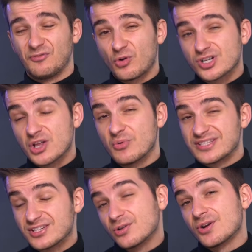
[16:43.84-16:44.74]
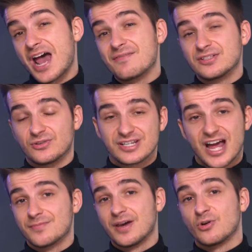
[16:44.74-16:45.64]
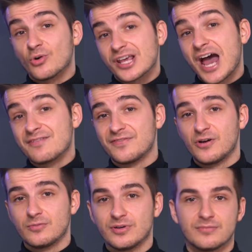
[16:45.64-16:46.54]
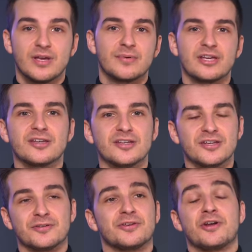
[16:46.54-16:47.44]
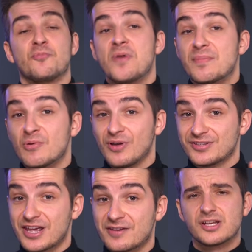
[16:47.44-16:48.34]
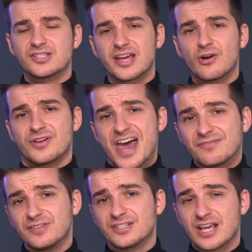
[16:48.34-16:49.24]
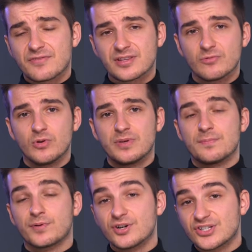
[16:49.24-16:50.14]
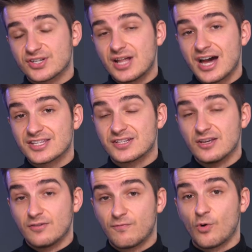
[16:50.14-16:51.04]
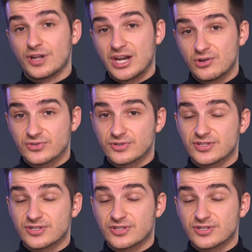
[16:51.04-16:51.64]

Unfortunately, we still don't have it on the iPad or the iPhone, but maybe, you know, maybe one day. And just like on Netflix, everything would be personalized for that user.